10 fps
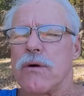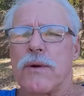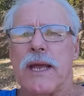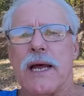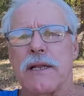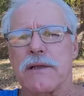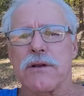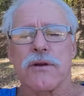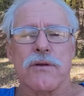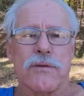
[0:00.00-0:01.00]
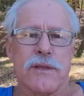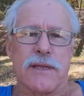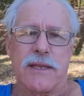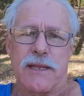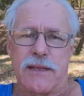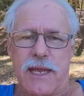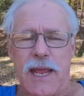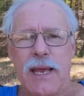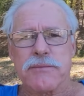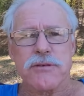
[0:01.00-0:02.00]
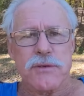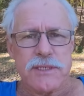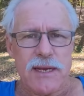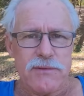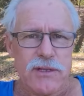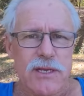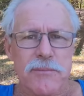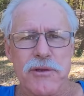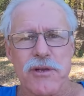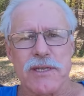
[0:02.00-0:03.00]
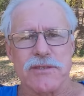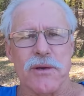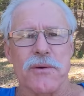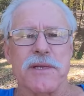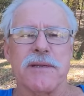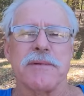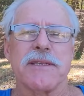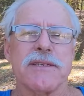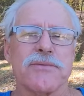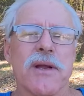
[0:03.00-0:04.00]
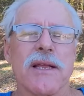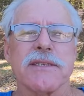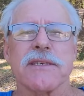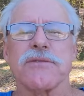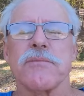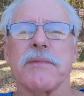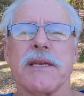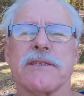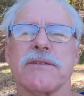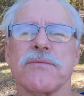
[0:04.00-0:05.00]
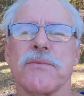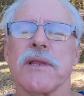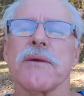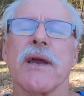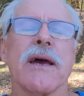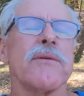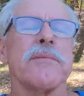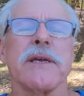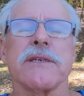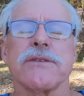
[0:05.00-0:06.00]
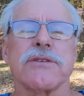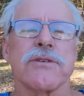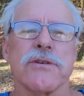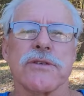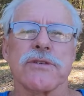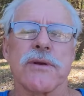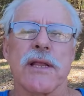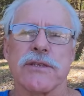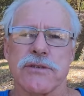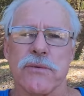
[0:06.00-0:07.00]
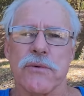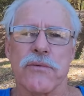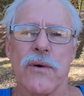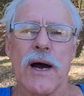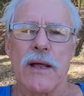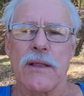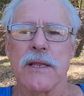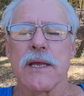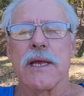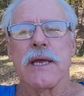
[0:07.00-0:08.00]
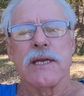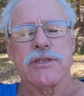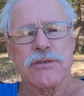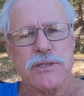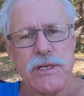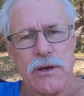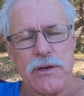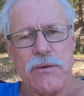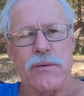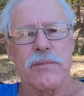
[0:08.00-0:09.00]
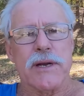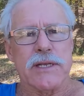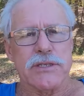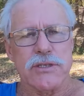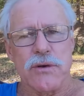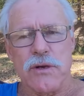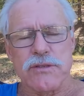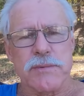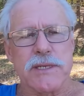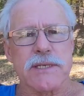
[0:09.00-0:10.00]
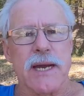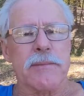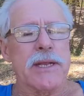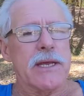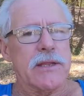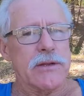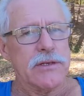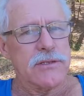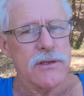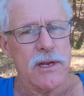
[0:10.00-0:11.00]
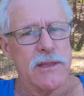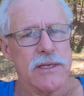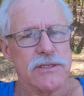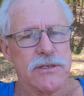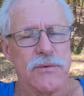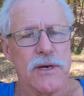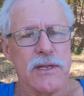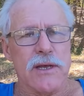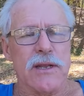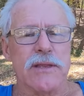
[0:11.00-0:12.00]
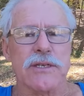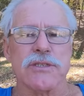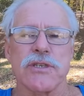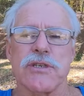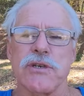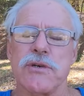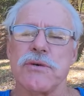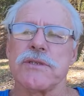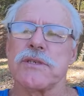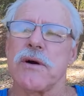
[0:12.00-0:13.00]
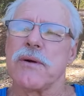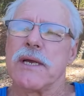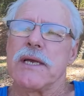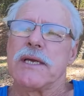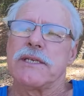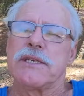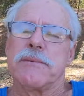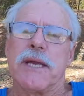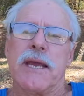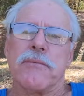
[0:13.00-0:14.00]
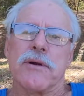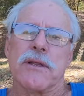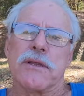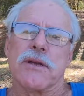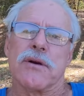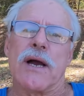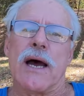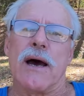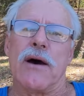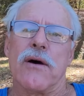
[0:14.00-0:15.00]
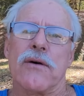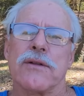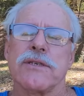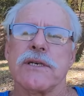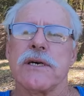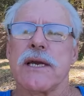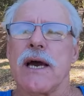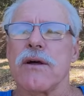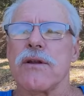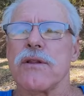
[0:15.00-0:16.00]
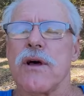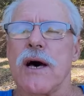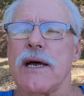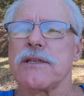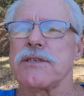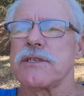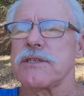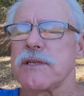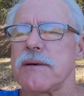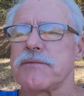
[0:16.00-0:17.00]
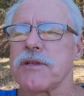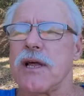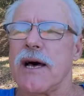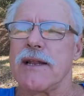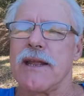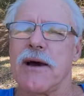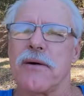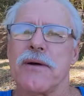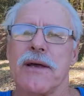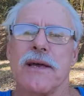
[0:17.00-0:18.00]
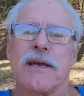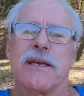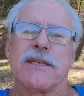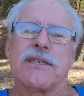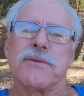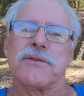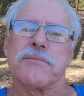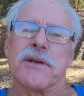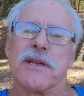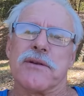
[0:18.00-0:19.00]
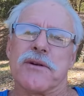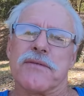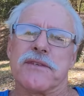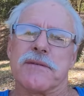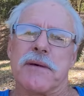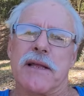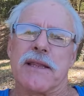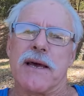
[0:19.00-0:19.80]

know, we had a little, the camps always have little communities going in them at these rallies. That's what makes, really kind of what makes the Sturgis rally so worthwhile, is you see all your old buddies and you all spend time together, and there's a lot of things to go on, a lot of things to do. And so she became one of the crowd. She hung out a lot. She slept a lot. Now, she was pretty nervous about